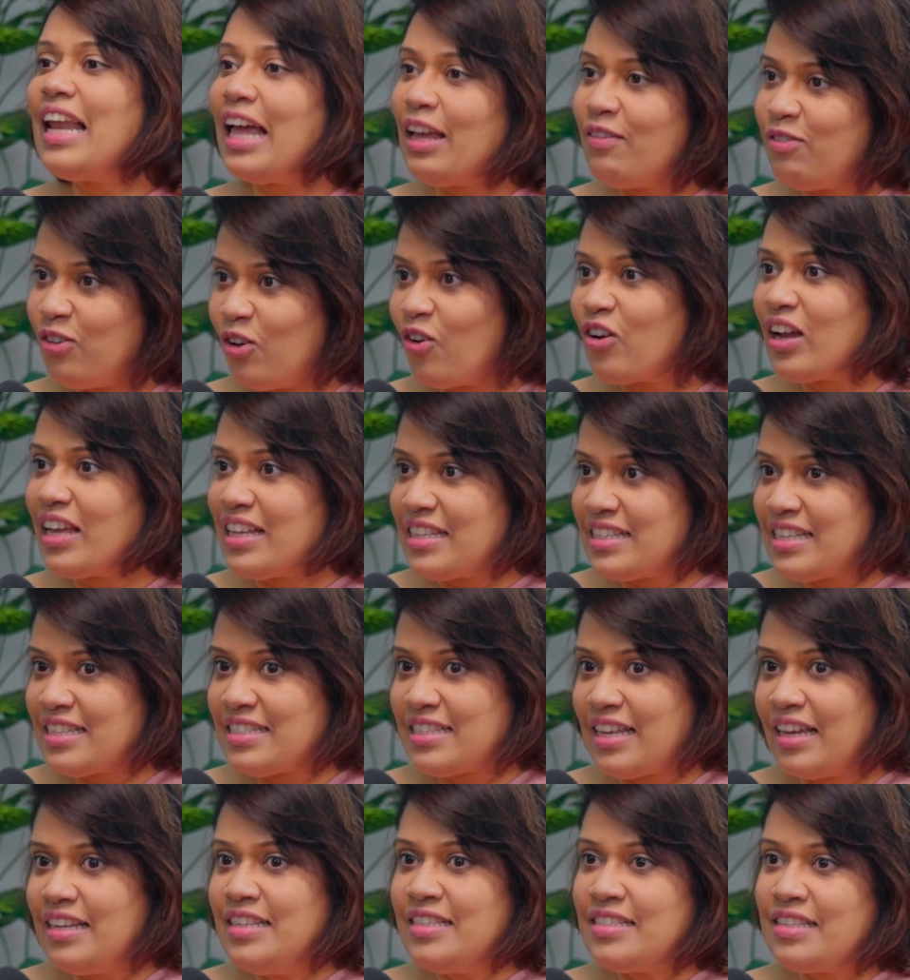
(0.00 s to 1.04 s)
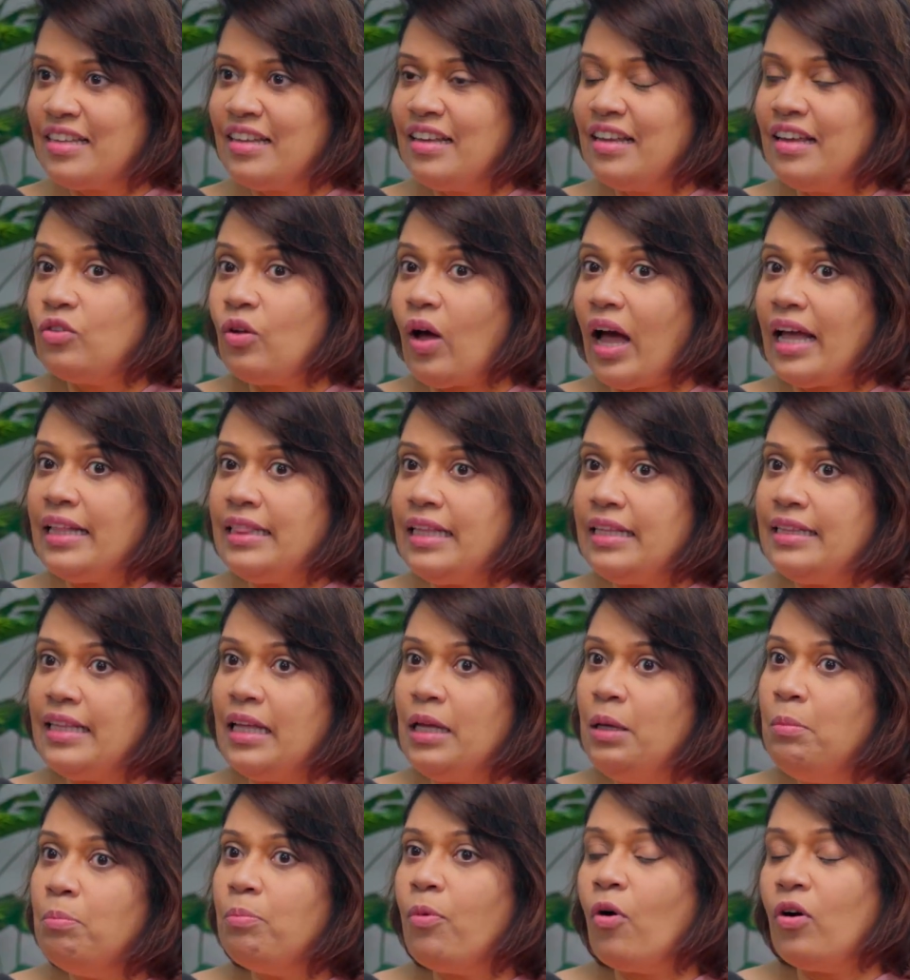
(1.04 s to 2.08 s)
lifelong exercise. So I think
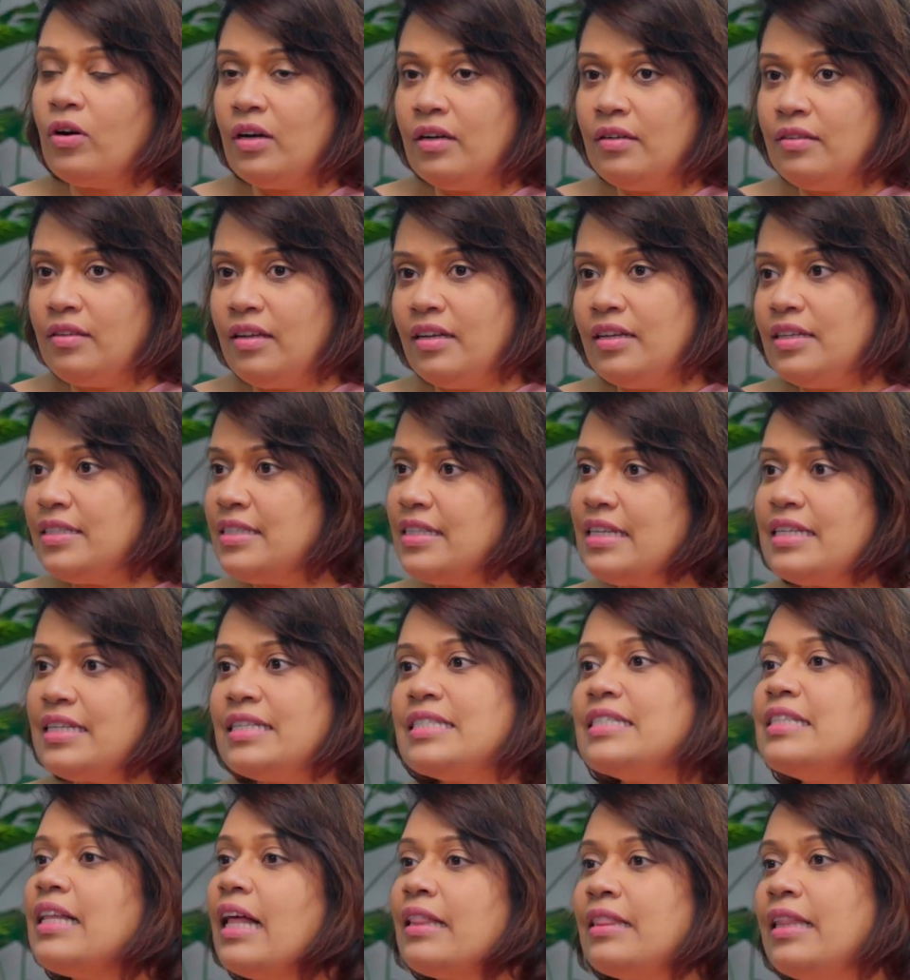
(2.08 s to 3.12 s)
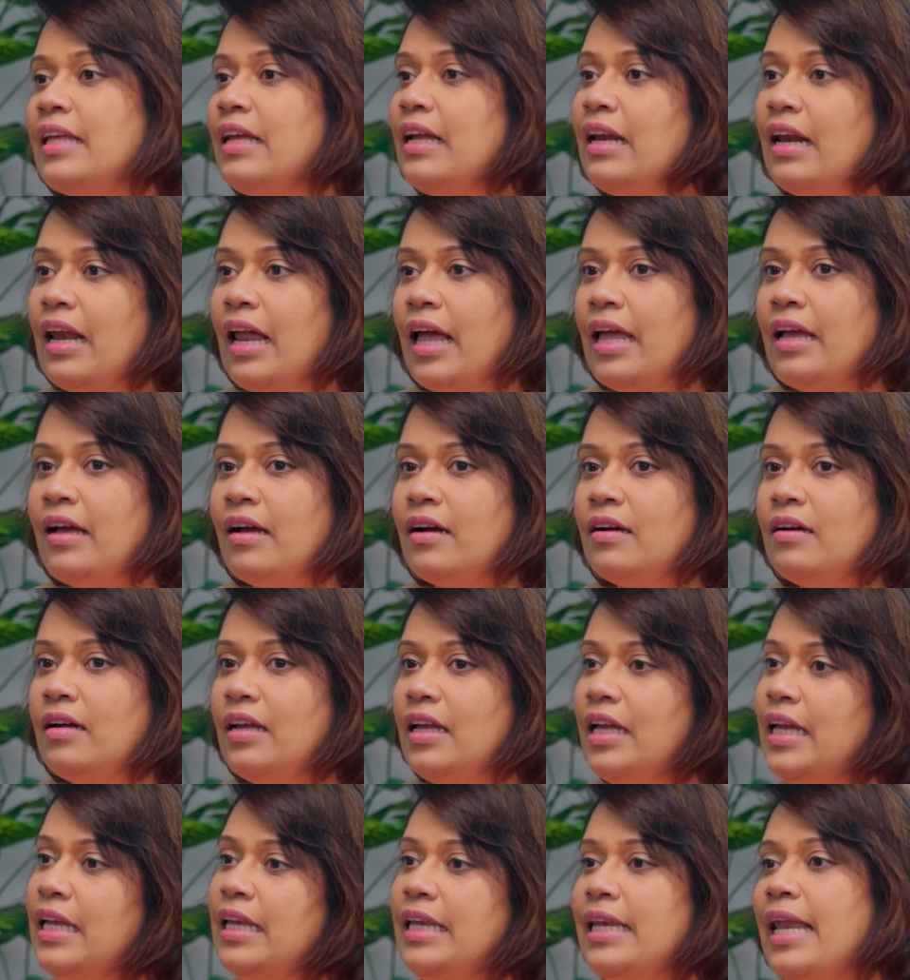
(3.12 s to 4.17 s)
the important thing is there is nothing like a
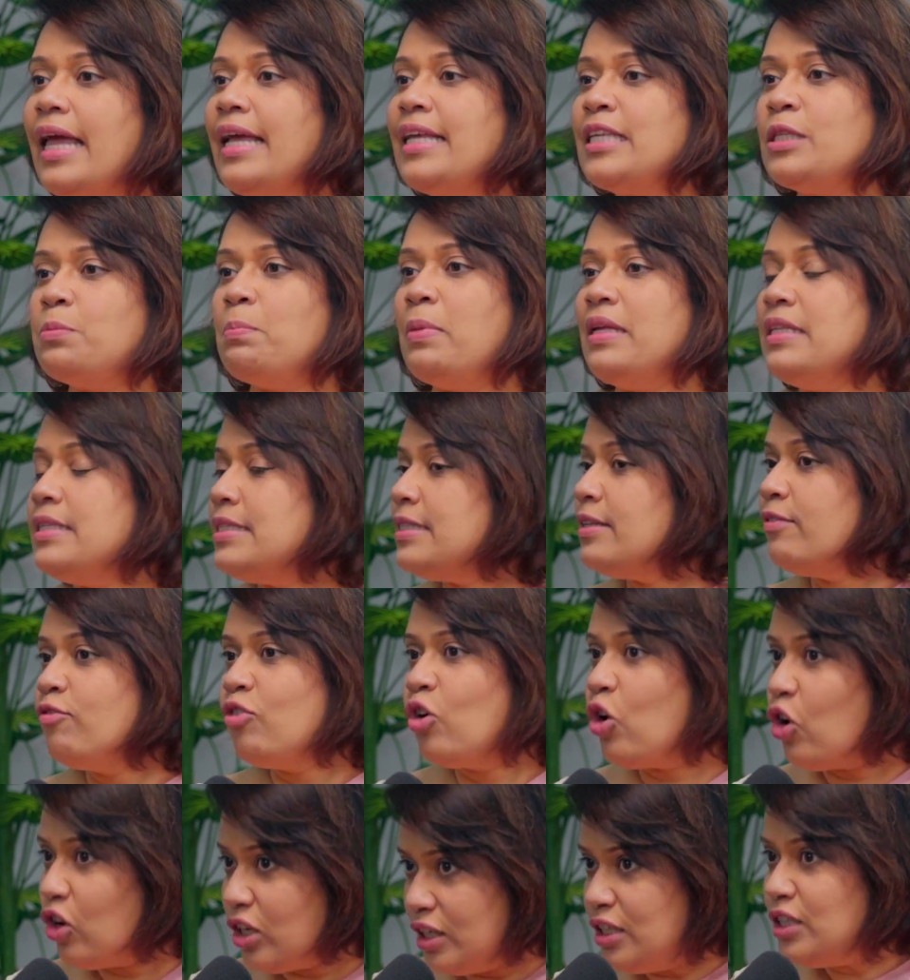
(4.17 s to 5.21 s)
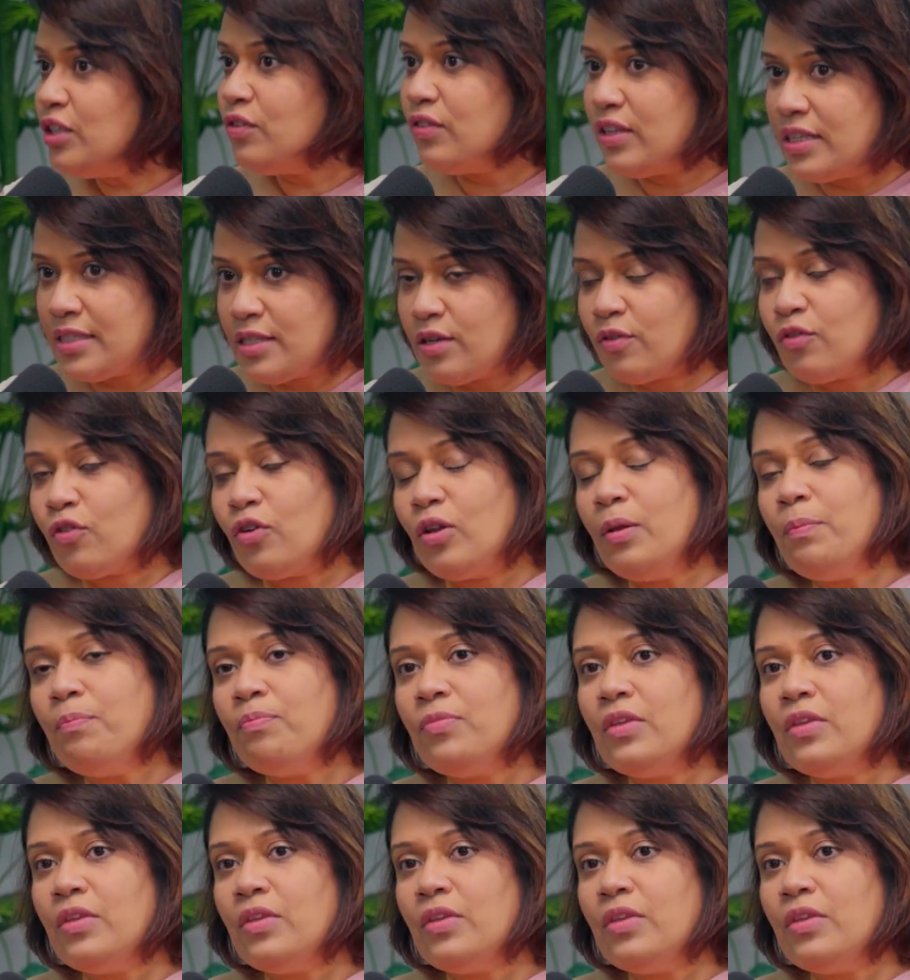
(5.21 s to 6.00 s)
inexpensive college, first of all.